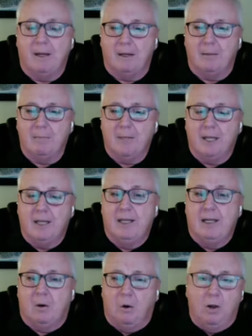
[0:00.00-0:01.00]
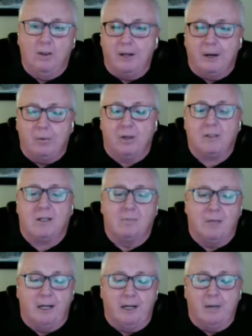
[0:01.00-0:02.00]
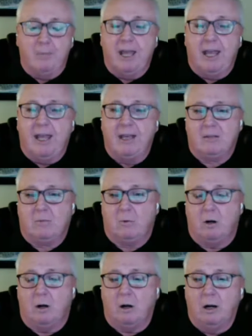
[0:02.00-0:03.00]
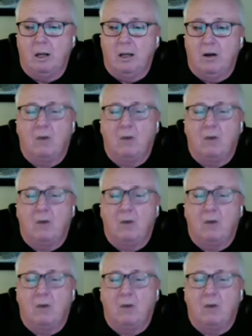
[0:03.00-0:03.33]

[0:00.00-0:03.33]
All the networks I've been in the past were